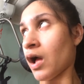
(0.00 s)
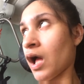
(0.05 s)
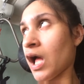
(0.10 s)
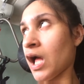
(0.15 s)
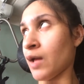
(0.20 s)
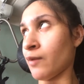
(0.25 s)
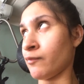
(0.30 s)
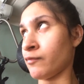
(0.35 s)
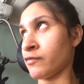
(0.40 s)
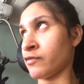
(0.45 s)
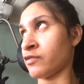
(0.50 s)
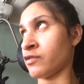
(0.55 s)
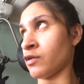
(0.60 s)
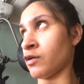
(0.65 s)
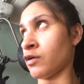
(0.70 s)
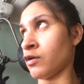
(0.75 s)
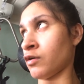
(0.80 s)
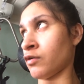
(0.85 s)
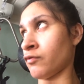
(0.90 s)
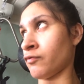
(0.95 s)

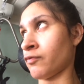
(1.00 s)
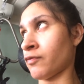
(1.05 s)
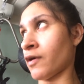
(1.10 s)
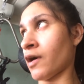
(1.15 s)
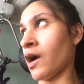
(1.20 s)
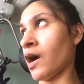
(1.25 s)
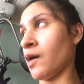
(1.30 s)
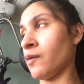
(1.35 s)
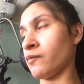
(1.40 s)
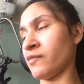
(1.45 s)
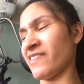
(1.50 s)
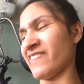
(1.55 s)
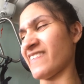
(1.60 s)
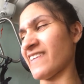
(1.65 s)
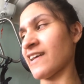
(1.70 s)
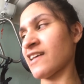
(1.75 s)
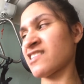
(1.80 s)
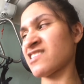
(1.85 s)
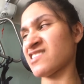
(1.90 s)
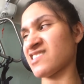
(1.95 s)
So from
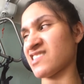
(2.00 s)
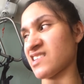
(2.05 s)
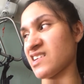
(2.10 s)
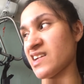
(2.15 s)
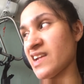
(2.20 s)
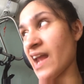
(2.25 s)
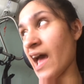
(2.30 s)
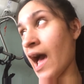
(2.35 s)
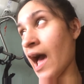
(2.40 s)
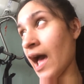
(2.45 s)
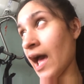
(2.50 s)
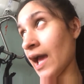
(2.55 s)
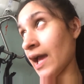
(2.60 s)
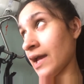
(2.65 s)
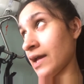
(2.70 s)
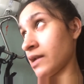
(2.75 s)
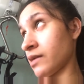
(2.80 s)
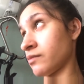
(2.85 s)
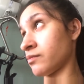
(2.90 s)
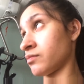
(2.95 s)
6 to
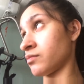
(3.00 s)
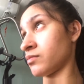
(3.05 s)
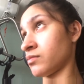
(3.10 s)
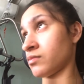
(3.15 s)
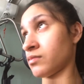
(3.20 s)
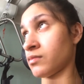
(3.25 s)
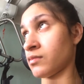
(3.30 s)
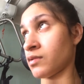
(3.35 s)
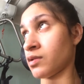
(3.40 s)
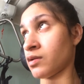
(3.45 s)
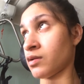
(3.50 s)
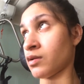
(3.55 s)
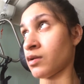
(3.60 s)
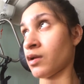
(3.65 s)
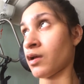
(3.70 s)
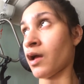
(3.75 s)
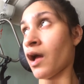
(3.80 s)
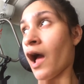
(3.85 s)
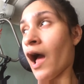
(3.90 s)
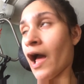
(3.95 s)
9,
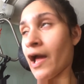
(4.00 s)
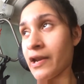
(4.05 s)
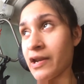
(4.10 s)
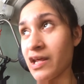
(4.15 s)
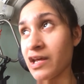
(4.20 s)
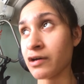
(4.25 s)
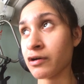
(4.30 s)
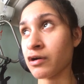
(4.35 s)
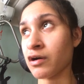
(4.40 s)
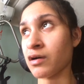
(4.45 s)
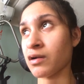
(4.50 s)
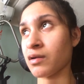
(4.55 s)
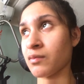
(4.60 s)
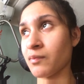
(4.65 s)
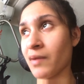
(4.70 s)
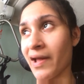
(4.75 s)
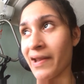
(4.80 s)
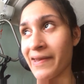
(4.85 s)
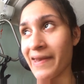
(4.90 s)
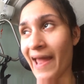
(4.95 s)
I didn't go
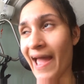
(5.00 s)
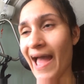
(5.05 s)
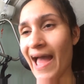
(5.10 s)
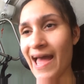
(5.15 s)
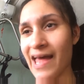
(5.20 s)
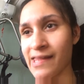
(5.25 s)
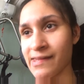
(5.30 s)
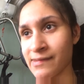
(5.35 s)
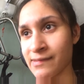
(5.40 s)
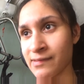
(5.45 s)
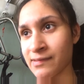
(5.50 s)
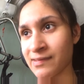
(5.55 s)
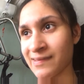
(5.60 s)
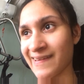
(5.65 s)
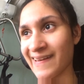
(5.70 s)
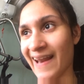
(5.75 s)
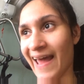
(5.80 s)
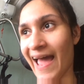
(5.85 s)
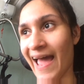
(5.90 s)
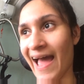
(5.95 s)
to my dance
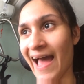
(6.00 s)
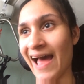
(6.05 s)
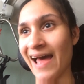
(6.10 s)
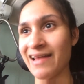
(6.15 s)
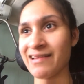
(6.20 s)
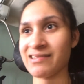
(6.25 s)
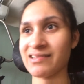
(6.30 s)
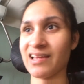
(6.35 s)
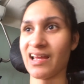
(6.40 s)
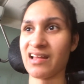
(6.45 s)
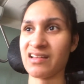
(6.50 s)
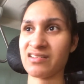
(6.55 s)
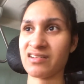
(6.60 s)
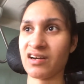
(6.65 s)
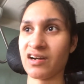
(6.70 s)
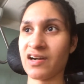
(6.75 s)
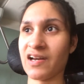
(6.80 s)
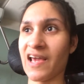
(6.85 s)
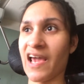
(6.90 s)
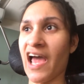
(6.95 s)
class
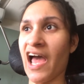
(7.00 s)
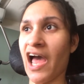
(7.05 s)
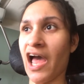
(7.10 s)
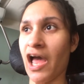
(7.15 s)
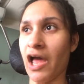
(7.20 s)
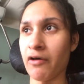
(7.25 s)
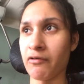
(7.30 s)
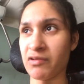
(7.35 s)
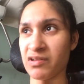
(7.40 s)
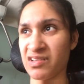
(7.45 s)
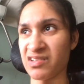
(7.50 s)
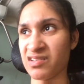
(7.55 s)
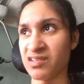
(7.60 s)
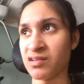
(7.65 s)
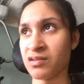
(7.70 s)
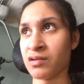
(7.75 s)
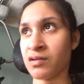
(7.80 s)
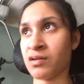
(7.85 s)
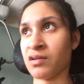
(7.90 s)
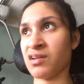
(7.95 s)
yesterday. I was
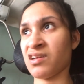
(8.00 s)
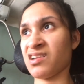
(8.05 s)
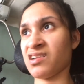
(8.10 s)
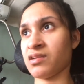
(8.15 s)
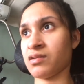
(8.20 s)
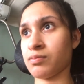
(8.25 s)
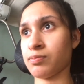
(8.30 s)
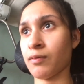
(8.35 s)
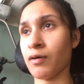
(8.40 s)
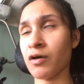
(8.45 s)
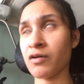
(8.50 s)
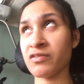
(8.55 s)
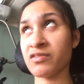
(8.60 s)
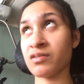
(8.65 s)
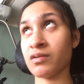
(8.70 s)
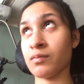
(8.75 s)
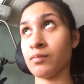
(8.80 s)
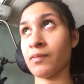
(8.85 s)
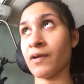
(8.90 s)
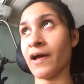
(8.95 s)

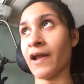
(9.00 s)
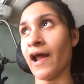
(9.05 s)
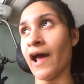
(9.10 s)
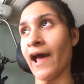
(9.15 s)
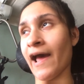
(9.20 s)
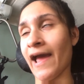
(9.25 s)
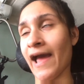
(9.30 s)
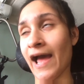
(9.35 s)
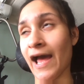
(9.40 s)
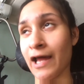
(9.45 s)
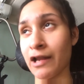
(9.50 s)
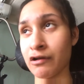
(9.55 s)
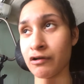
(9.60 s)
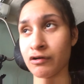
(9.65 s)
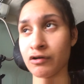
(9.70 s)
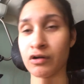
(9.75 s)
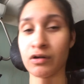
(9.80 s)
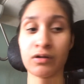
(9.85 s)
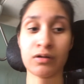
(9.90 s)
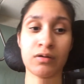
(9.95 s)
supposed to, but I had
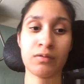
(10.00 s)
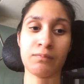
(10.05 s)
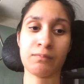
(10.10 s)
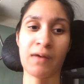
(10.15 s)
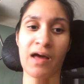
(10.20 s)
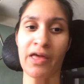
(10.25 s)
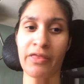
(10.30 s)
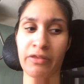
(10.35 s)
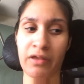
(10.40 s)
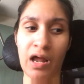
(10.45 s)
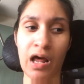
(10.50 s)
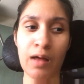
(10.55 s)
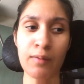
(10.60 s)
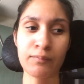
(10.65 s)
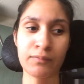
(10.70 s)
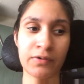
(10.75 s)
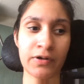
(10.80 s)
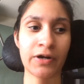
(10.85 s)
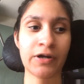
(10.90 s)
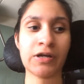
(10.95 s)
to go to my
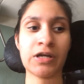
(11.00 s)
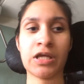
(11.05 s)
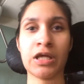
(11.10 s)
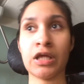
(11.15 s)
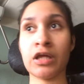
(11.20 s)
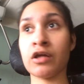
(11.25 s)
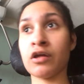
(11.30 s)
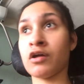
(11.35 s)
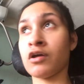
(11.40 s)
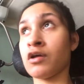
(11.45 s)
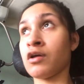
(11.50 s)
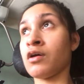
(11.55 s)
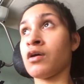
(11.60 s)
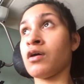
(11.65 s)
job training.